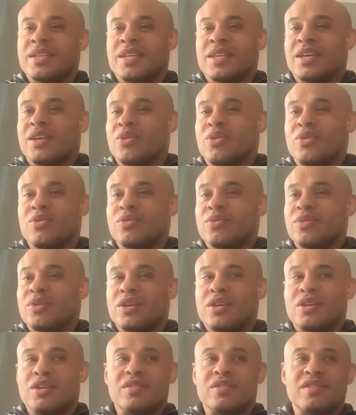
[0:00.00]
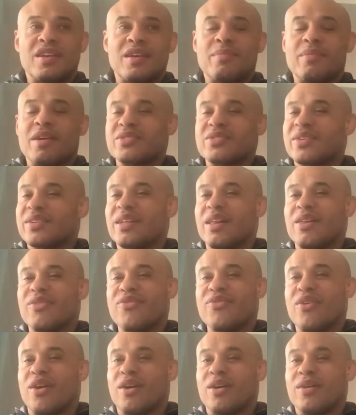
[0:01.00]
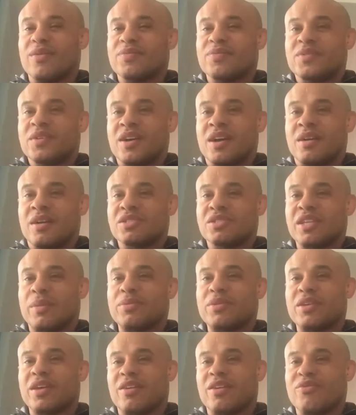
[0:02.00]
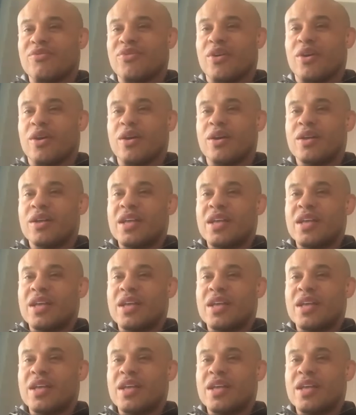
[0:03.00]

You know, you see Masvidal fought, come stepped in and fought,